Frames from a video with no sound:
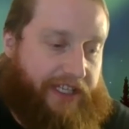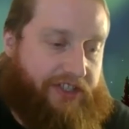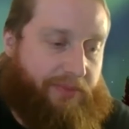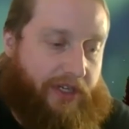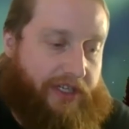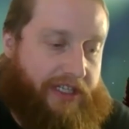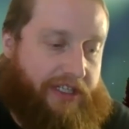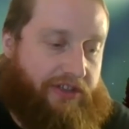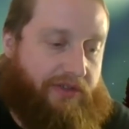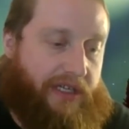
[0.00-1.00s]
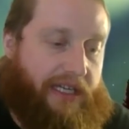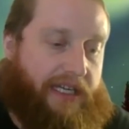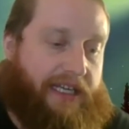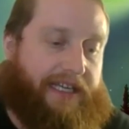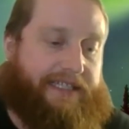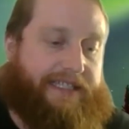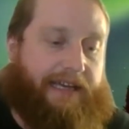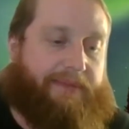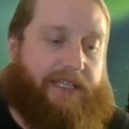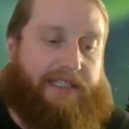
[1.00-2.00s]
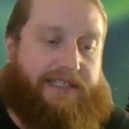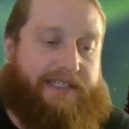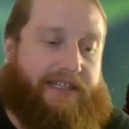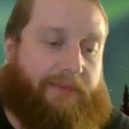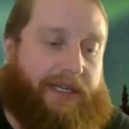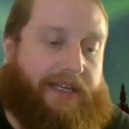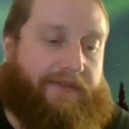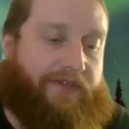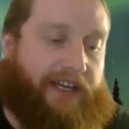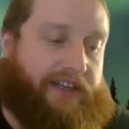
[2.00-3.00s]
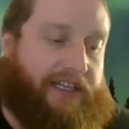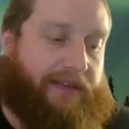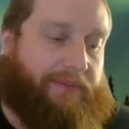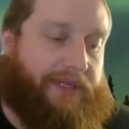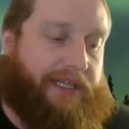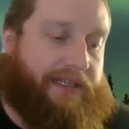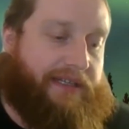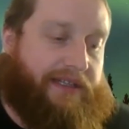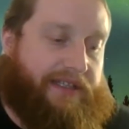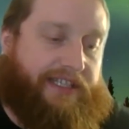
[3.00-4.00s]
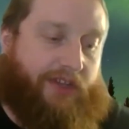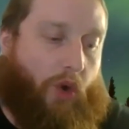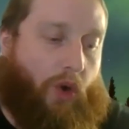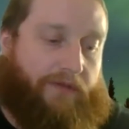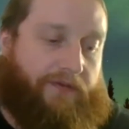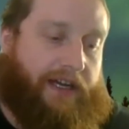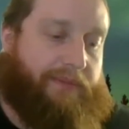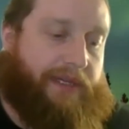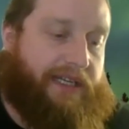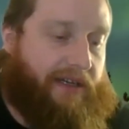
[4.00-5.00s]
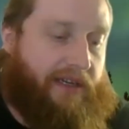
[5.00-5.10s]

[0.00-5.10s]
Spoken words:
fish market do, examined its stomach and found it empty. This horrified me.